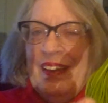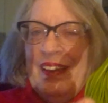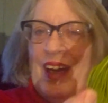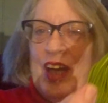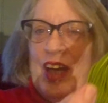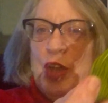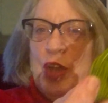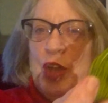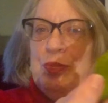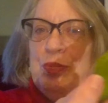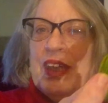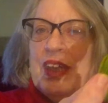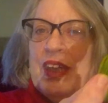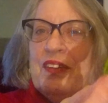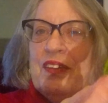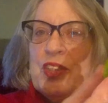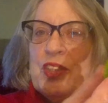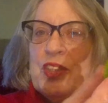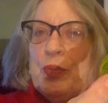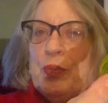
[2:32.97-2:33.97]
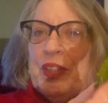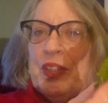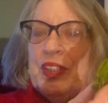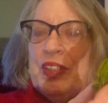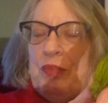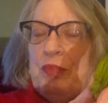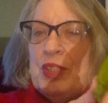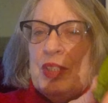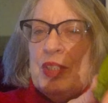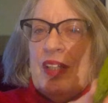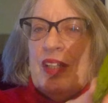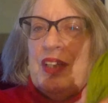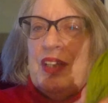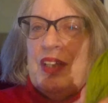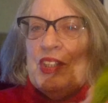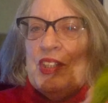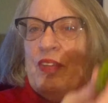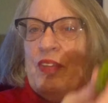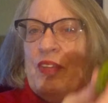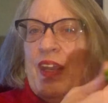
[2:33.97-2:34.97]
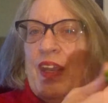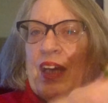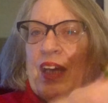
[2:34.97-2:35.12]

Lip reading: I hope to get this worked up tonight so that I